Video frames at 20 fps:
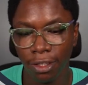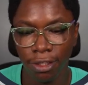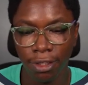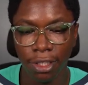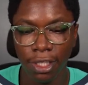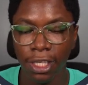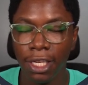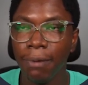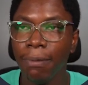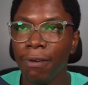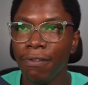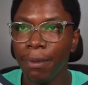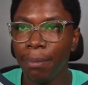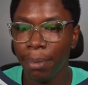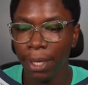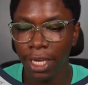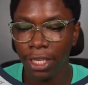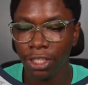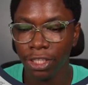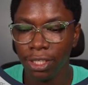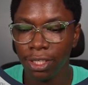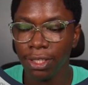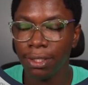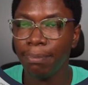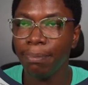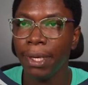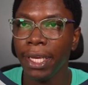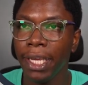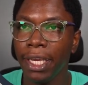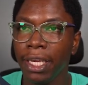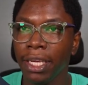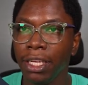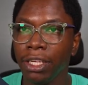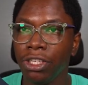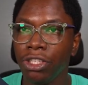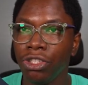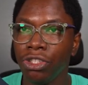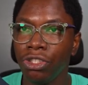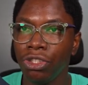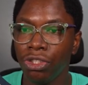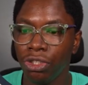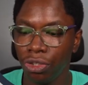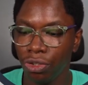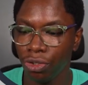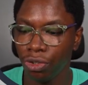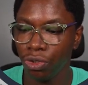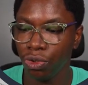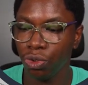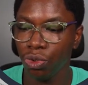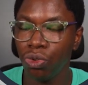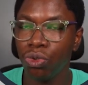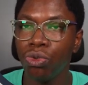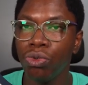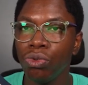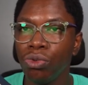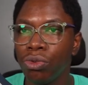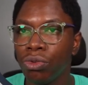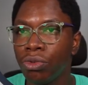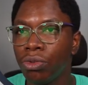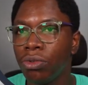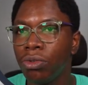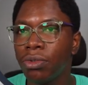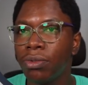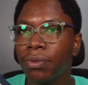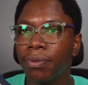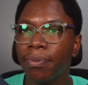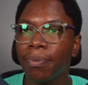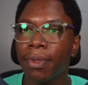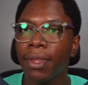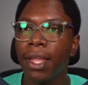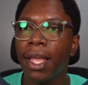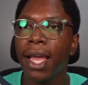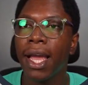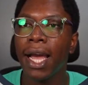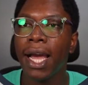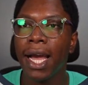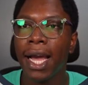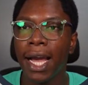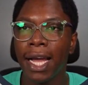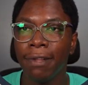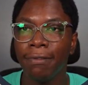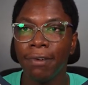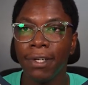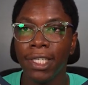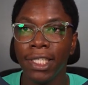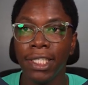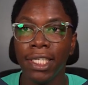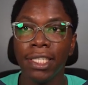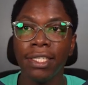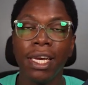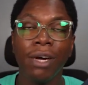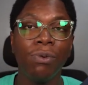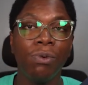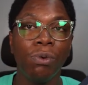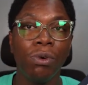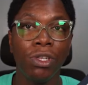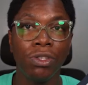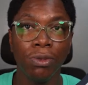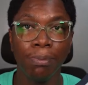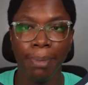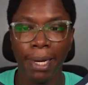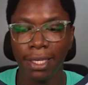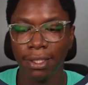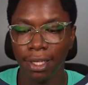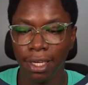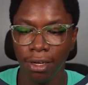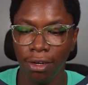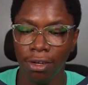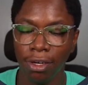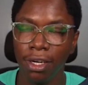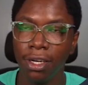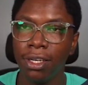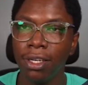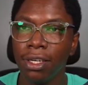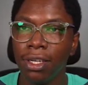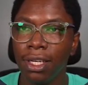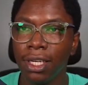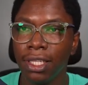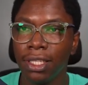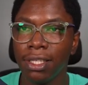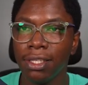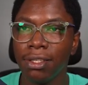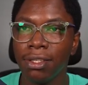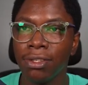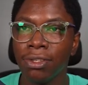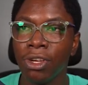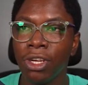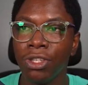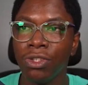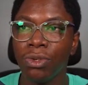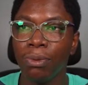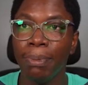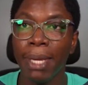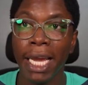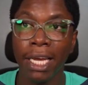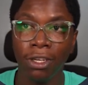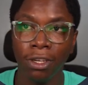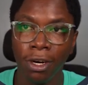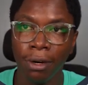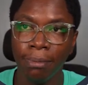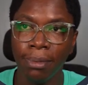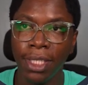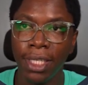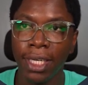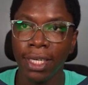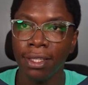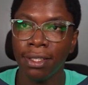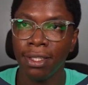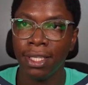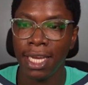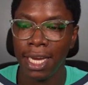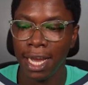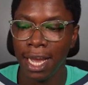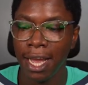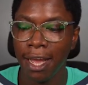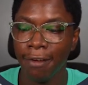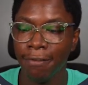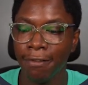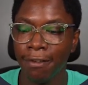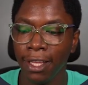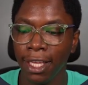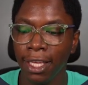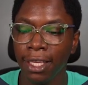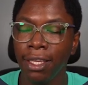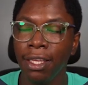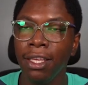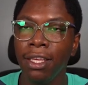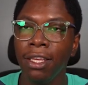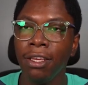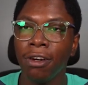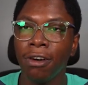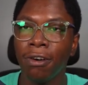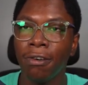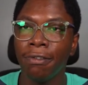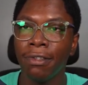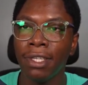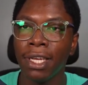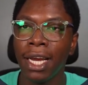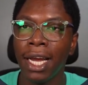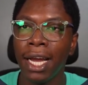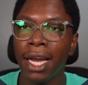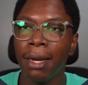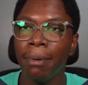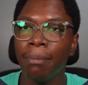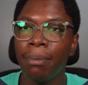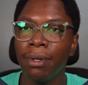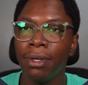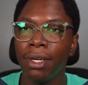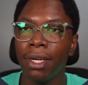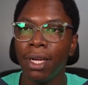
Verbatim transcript: The name of the page is page two. And for the data we want to pass along, this is going to be an object that have a key of tab